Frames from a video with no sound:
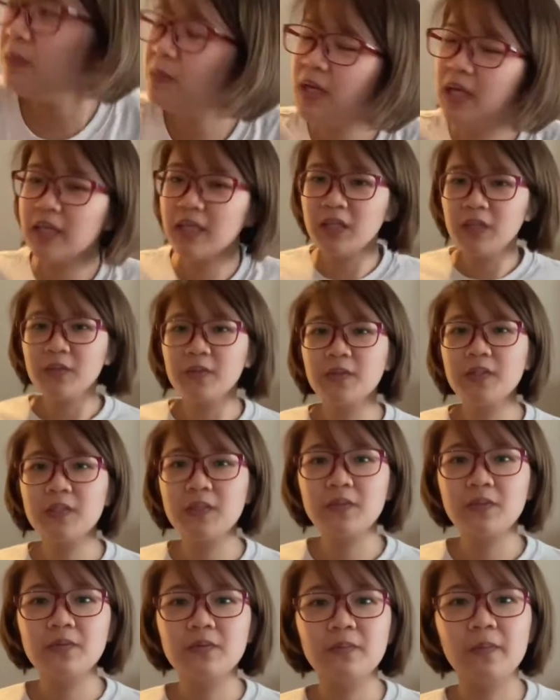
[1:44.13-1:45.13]
I'm getting used
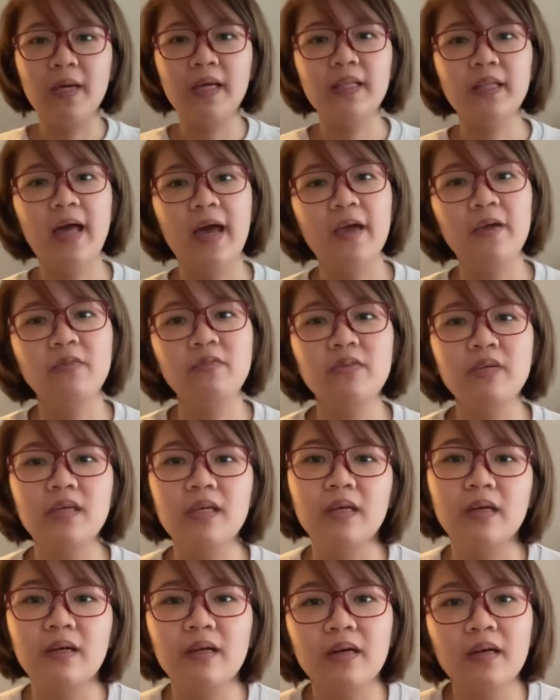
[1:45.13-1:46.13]
to my life
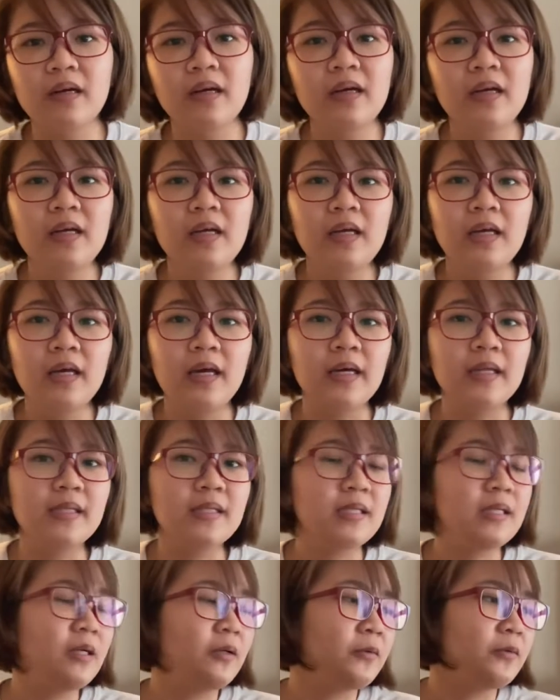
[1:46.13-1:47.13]
here at
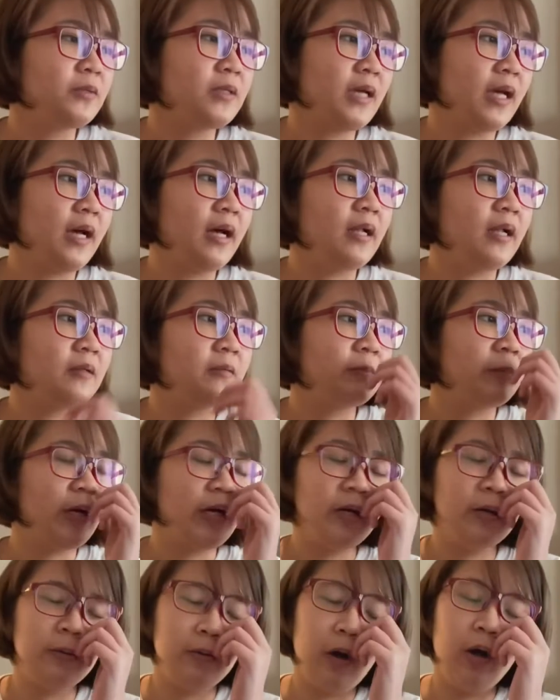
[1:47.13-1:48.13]
the hotel
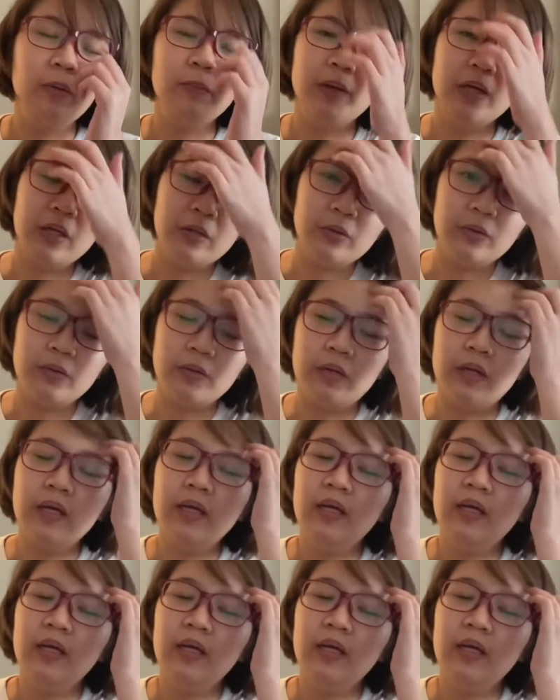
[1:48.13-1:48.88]
on my own.